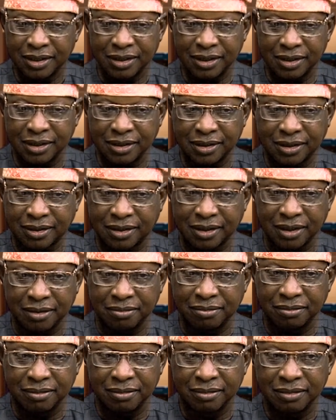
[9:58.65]
it's,
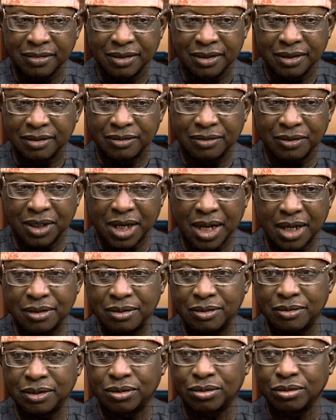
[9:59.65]
um, well,
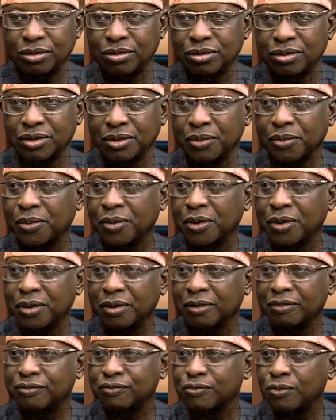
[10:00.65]
I don't want to use the
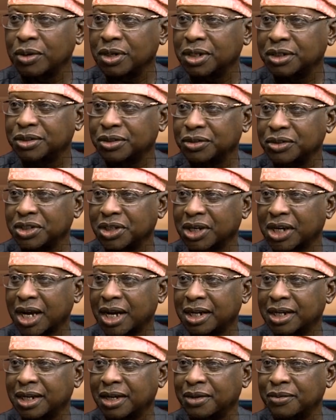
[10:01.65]
word of Wole
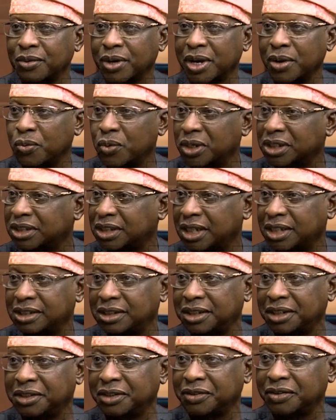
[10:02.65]
Soyinka that we're a wasted